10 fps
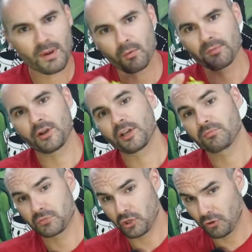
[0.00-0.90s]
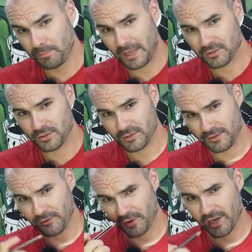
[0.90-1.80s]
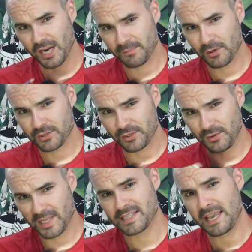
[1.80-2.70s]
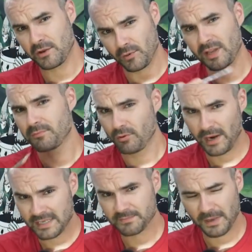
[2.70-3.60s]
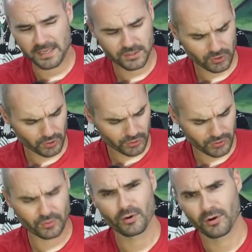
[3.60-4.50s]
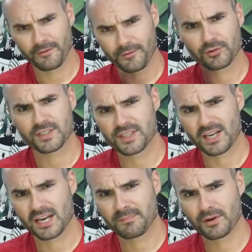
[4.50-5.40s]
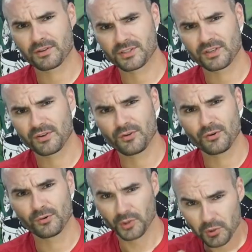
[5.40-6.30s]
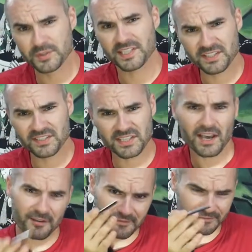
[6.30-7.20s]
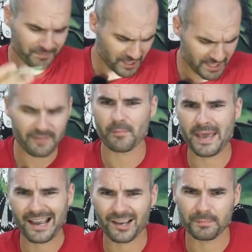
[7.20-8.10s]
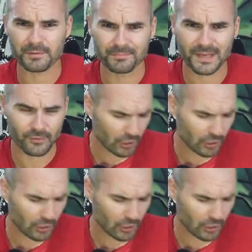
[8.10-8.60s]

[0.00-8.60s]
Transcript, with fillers: might want to bring 2 pencils if you're the kind of person who gets angry and breaks pencils, or if you're just the kind of person who loses stuff, just have a backup, never